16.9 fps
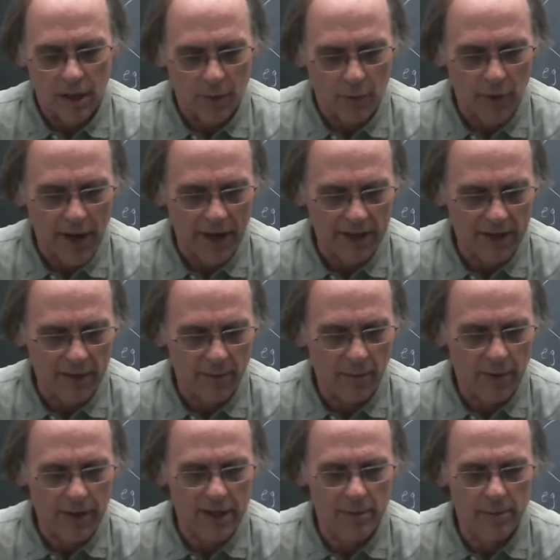
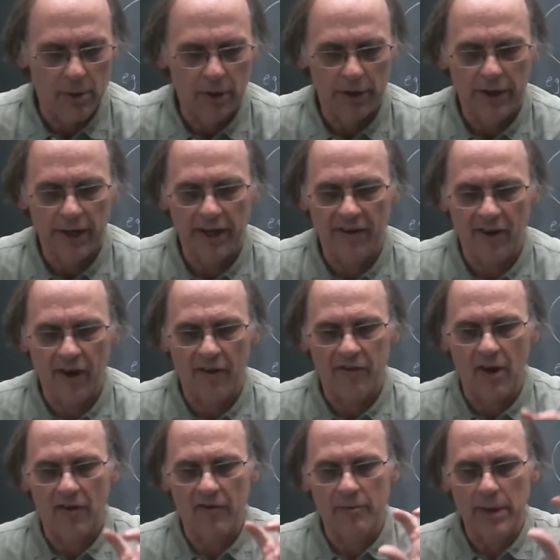random inability
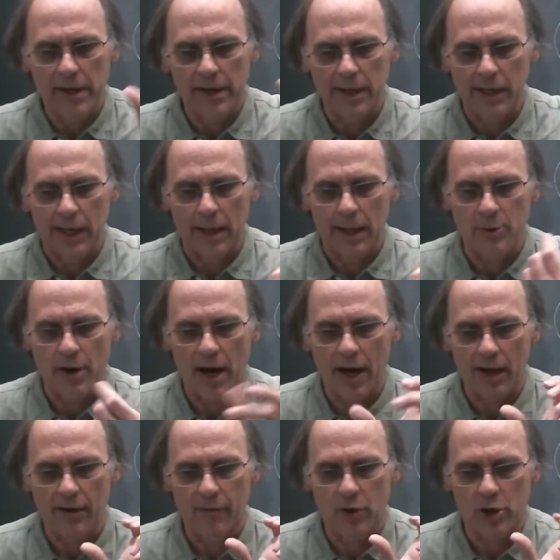of me to keep
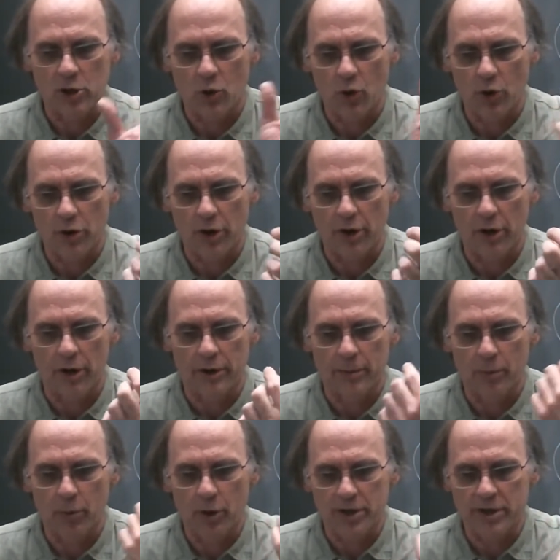track of which order
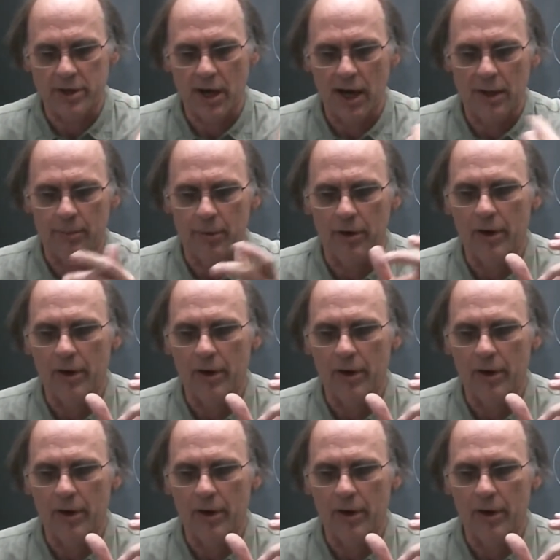to put time.